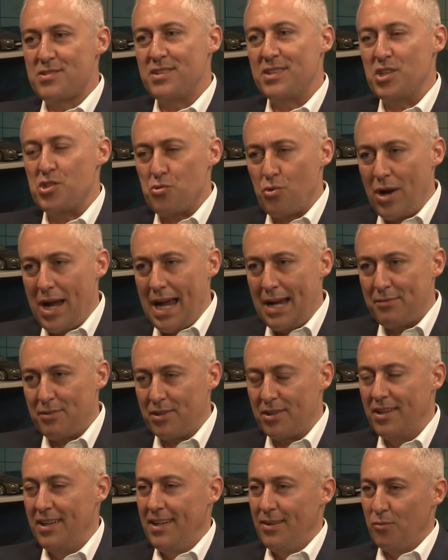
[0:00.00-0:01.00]
and the
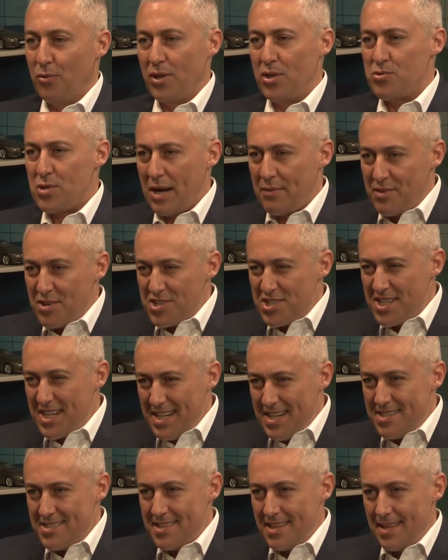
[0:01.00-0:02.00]
driver, where the driver
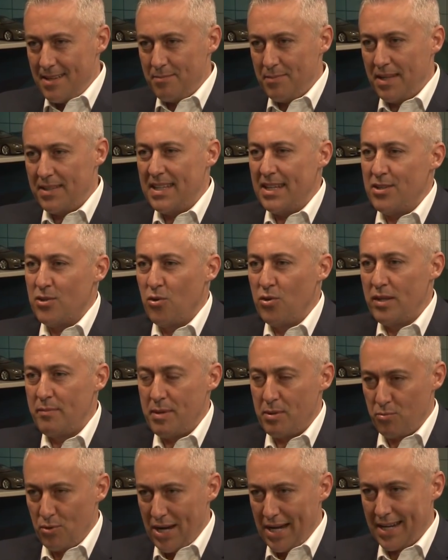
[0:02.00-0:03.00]
sees them and they know they've
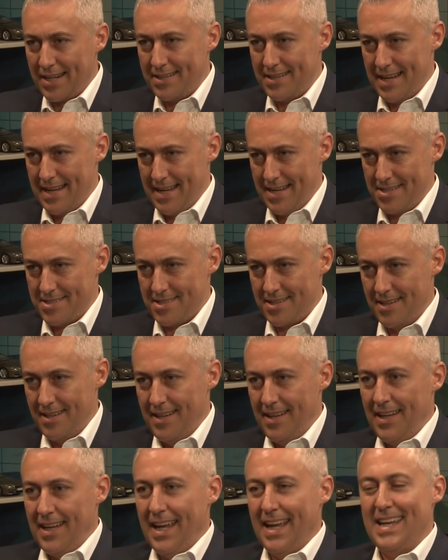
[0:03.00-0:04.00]
been recognized.
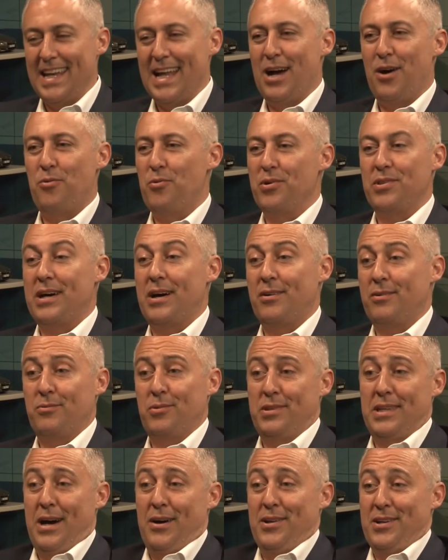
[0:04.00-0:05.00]
And now without
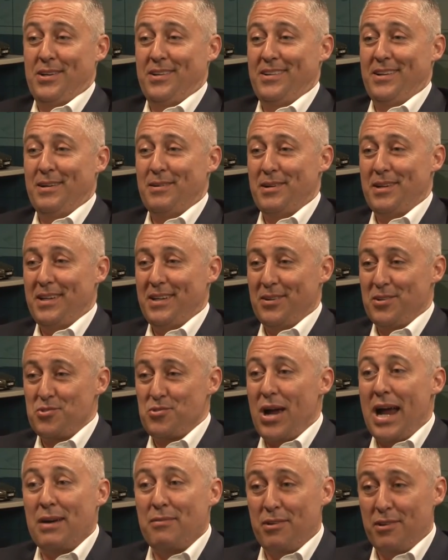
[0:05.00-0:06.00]
without a, you know
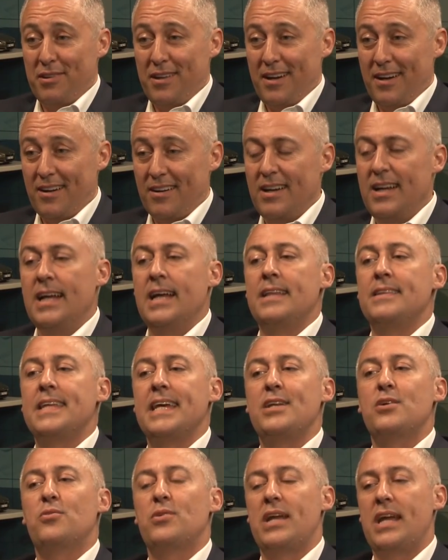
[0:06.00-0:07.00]
driver there, they
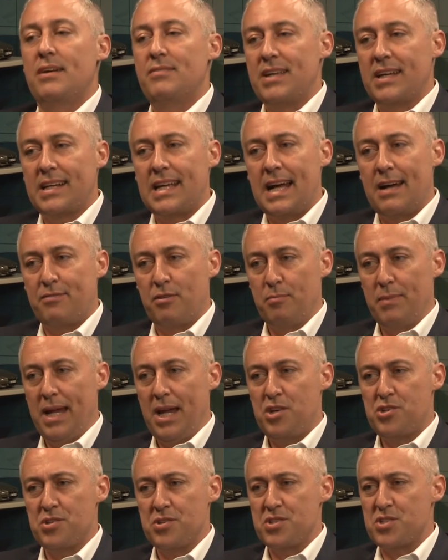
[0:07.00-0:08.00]
don't have that
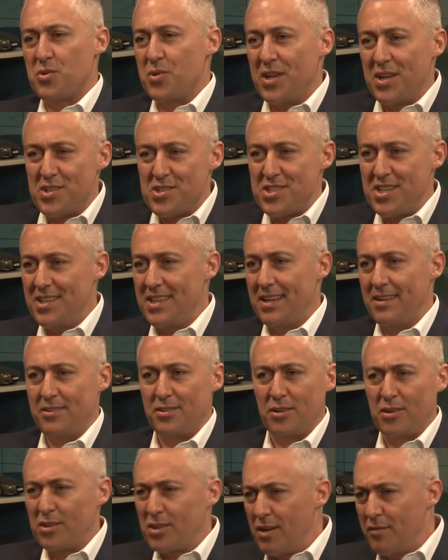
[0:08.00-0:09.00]
confirmation. So you can see that
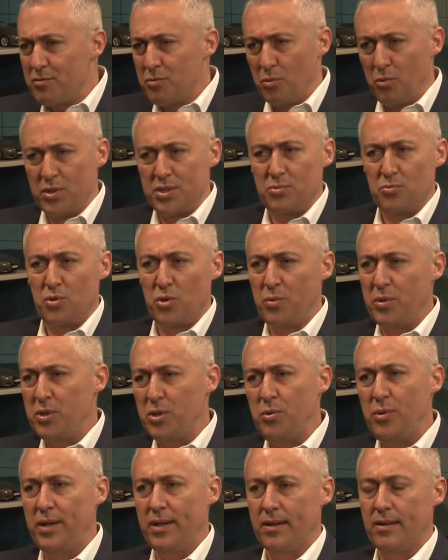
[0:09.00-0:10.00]
they're uncomfortable. What, what do we
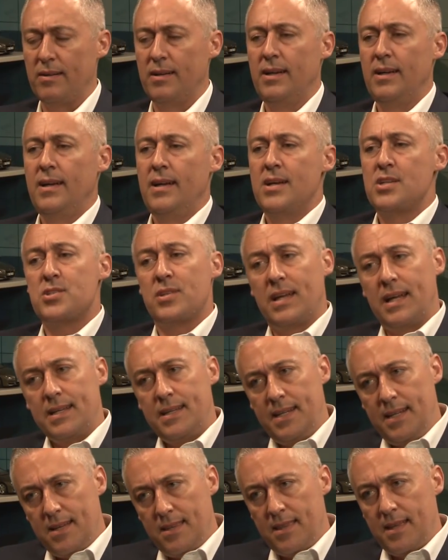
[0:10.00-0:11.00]
do here? So the
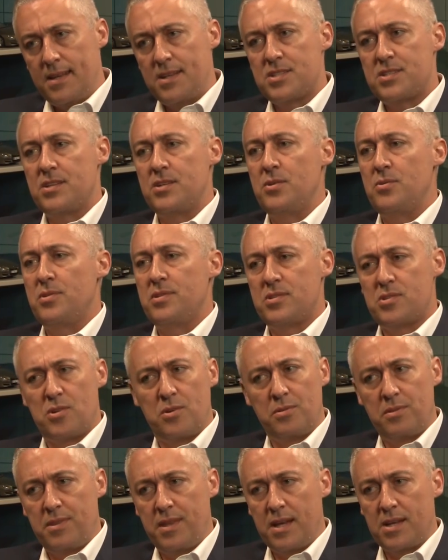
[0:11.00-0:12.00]
idea then is to do
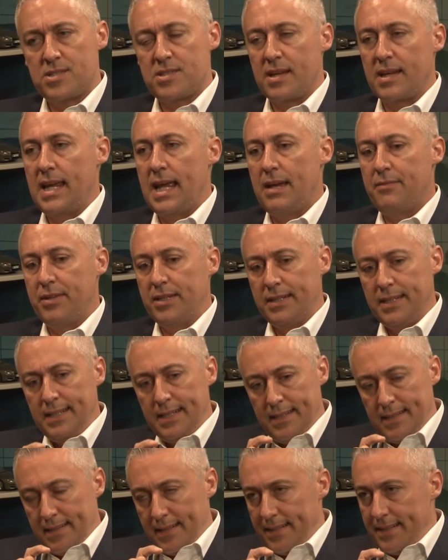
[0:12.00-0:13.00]
certain things like having
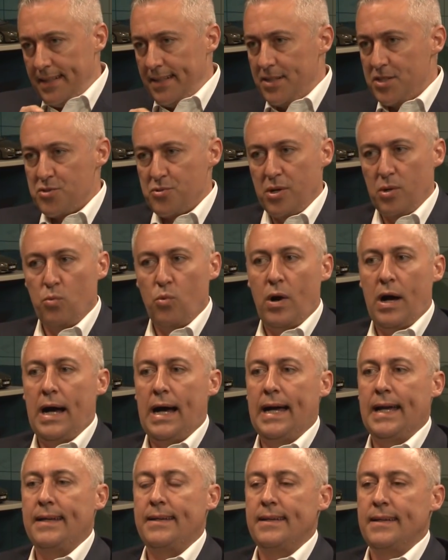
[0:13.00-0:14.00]
an industry
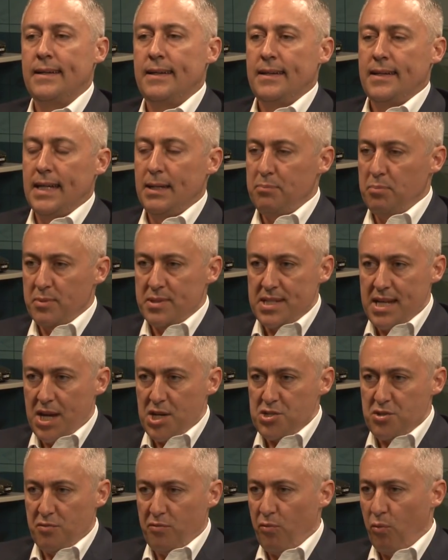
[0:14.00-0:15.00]
wide
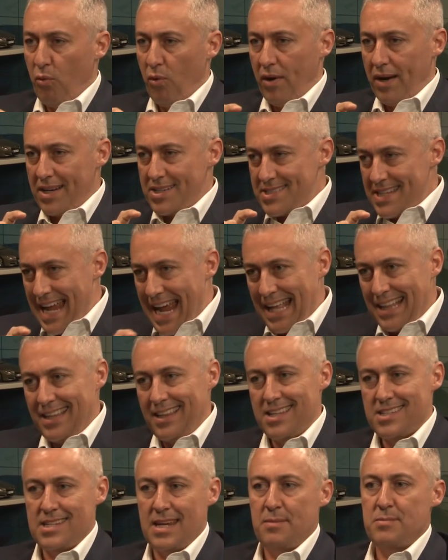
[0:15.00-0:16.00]
implementation for exactly
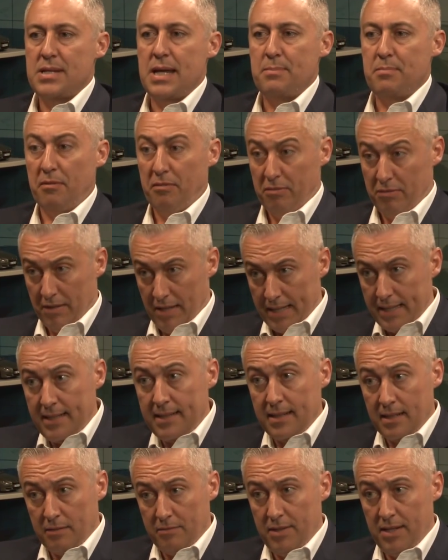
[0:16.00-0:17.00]
the same type of lighting
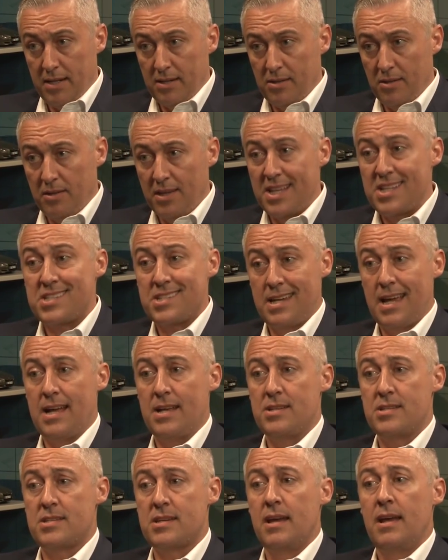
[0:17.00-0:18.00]
on a vehicle that
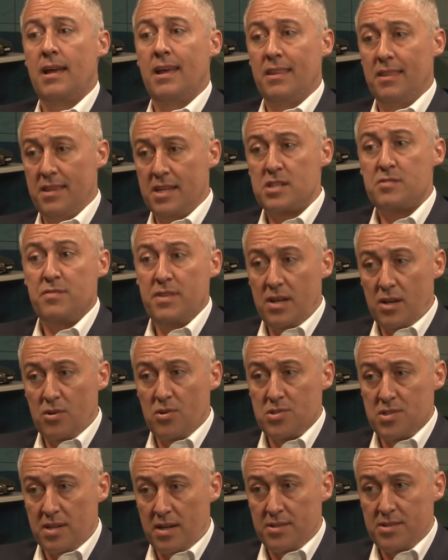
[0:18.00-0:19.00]
says this vehicle
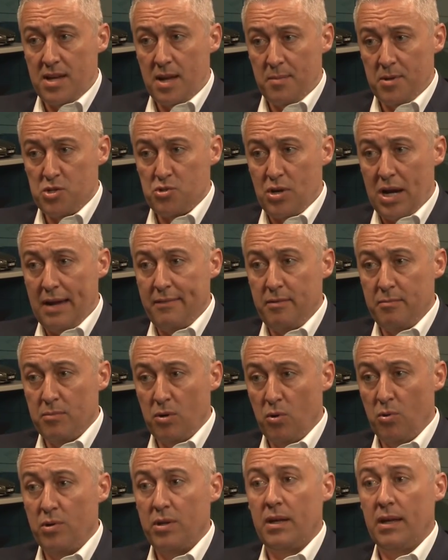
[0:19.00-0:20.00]
is in autonomous driving
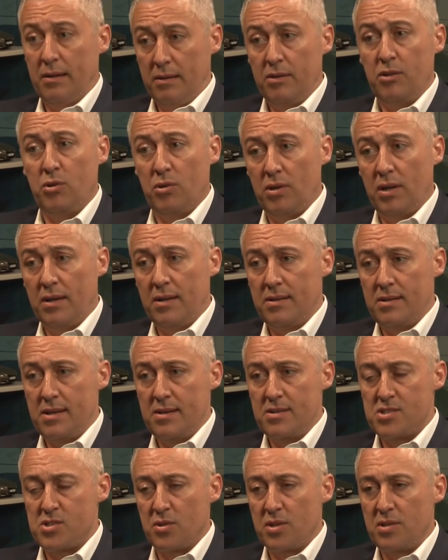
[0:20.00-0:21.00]
mode, and you, and,
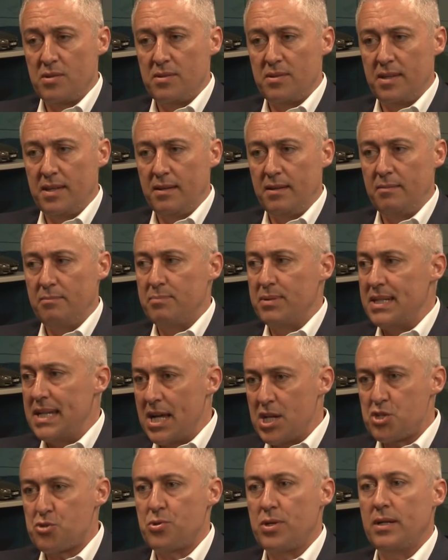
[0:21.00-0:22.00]
and so the, the
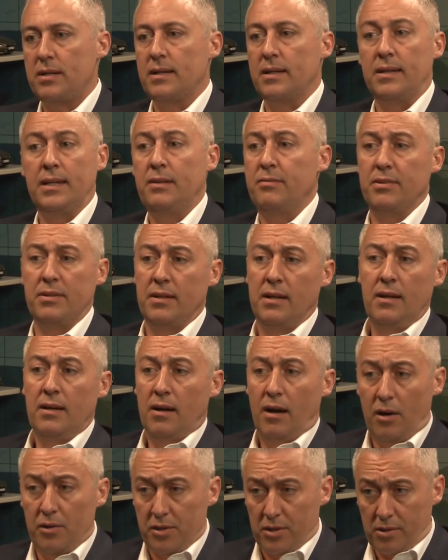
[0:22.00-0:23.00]
pedestrian and even
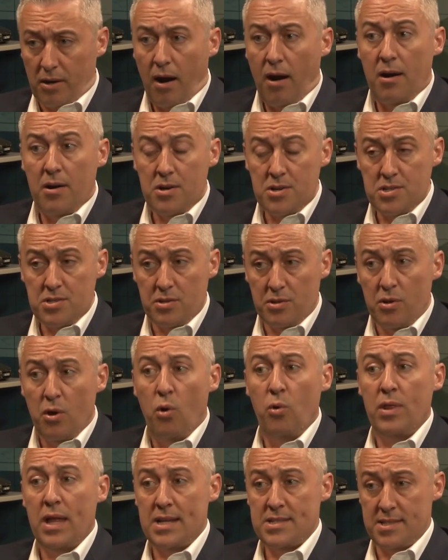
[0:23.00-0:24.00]
other cars
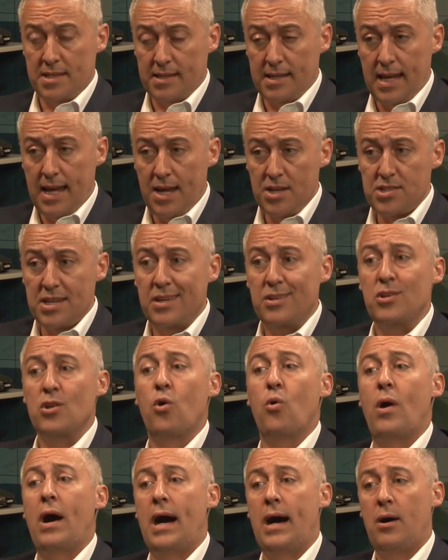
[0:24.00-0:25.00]
know that's the case and
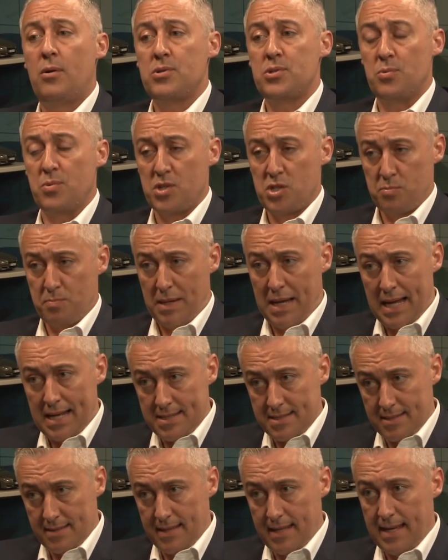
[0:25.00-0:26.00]
know how to
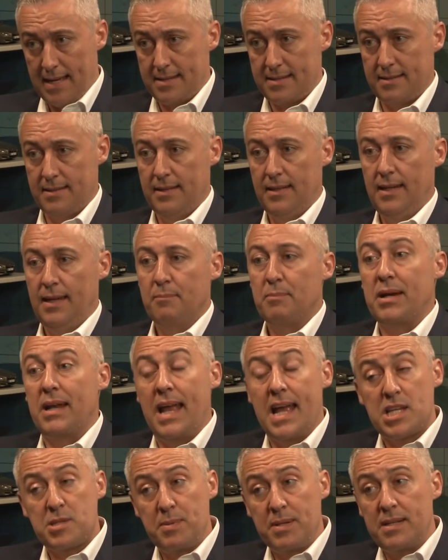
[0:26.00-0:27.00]
respond to that. But it
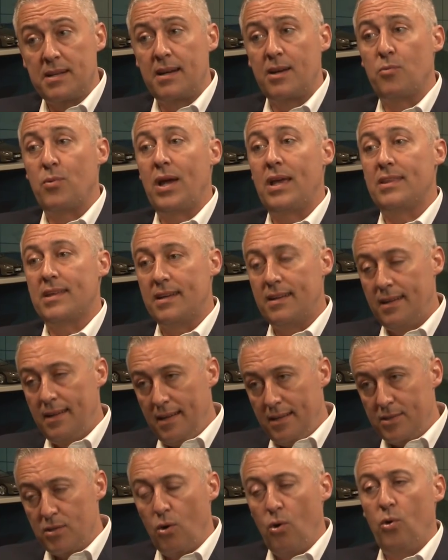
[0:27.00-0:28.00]
has to be done in a way that
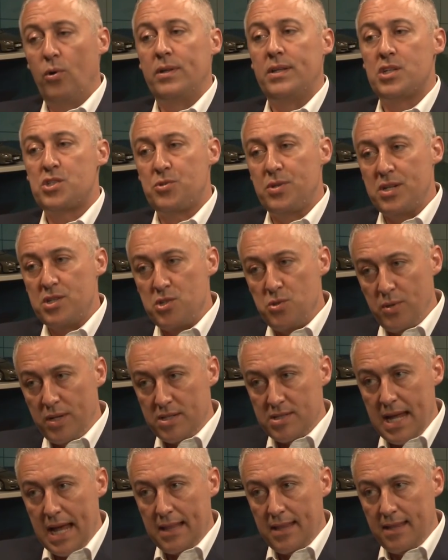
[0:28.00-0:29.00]
the whole industry is doing
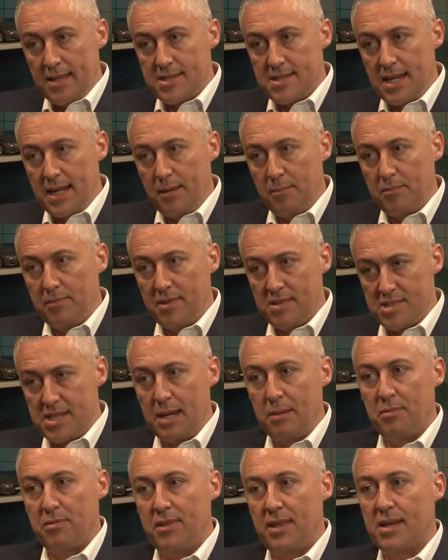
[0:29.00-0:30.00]
exactly the same the
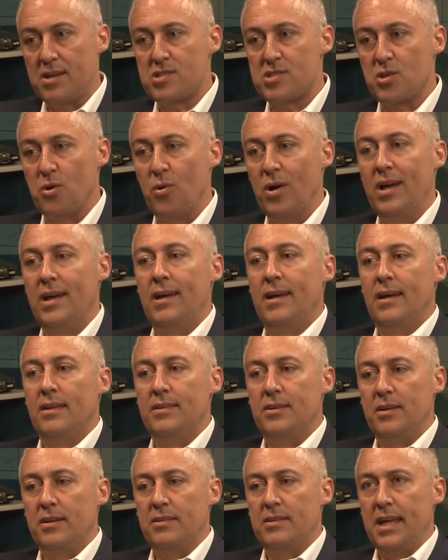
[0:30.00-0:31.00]
same thing. So
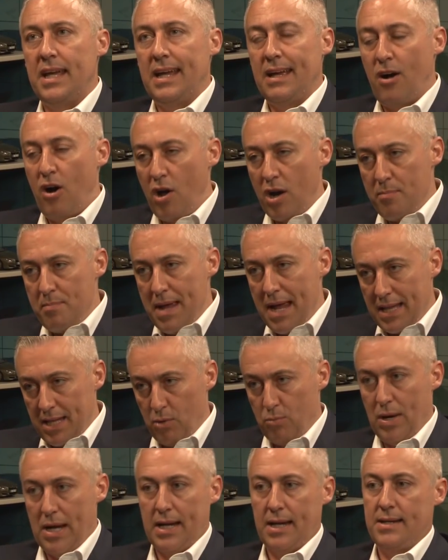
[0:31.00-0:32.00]
they automatically
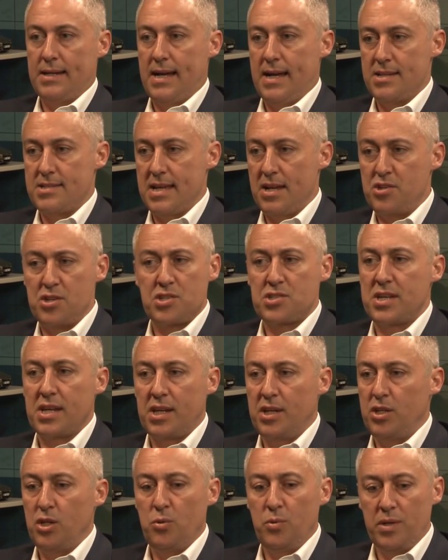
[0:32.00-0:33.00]
recognize that, just like
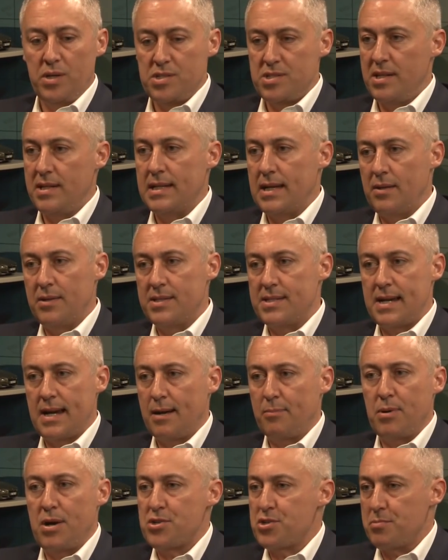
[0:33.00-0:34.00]
you do when you see now the
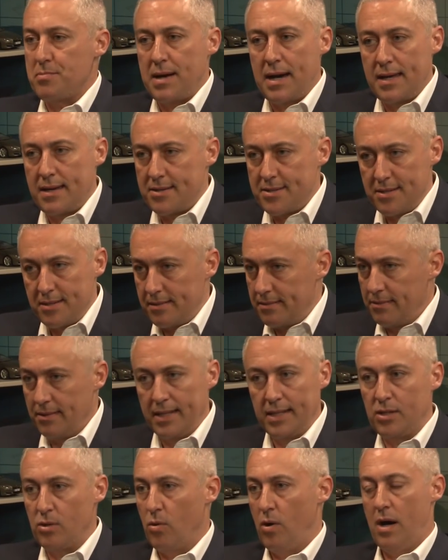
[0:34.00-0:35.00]
tire pressure monitor
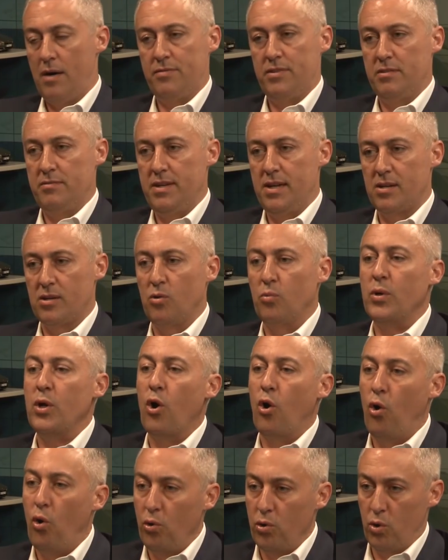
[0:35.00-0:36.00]
light go off in the vehicle. We
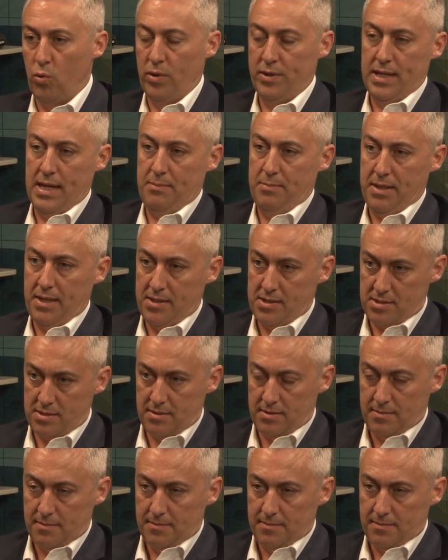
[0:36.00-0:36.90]
all know what that means.